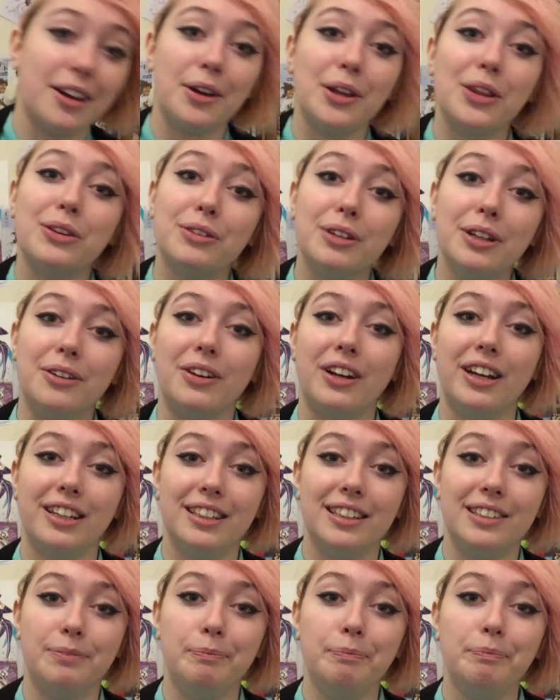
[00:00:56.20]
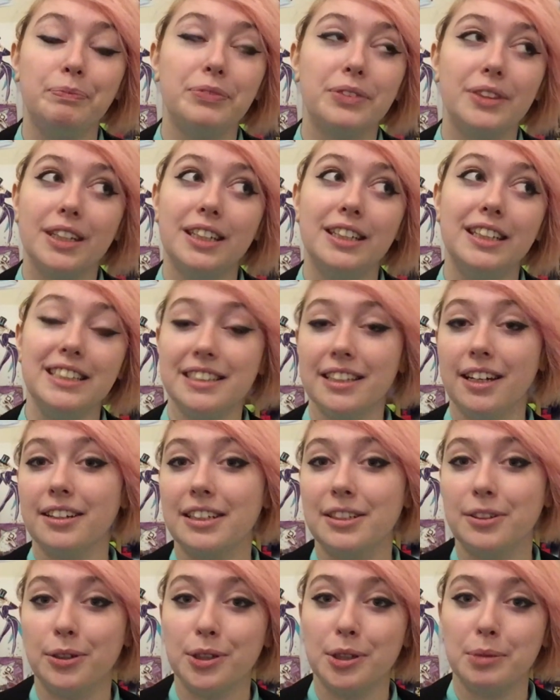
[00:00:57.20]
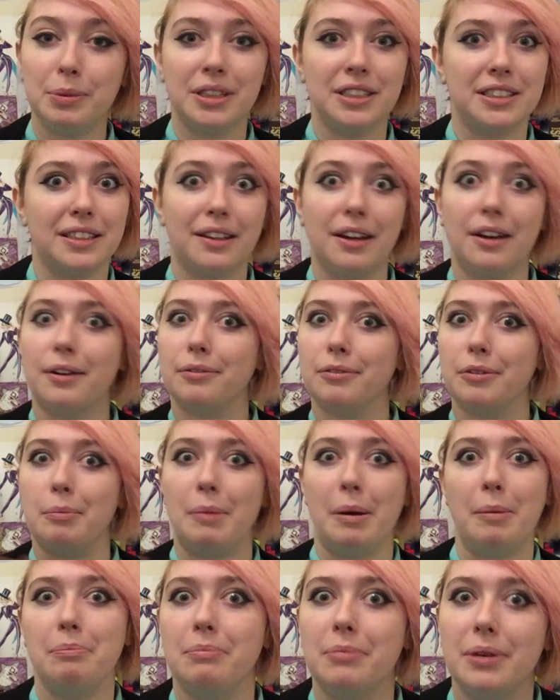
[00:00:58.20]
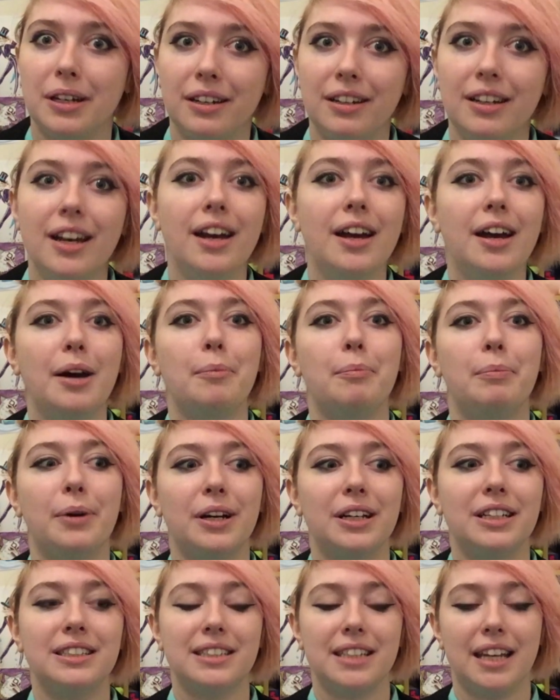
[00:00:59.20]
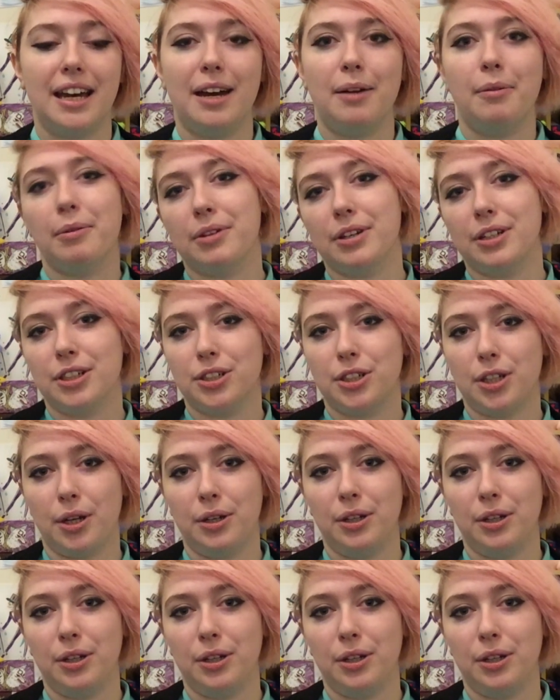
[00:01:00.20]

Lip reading: to go through, and these aren't in order because I can't remember, but I'm going to show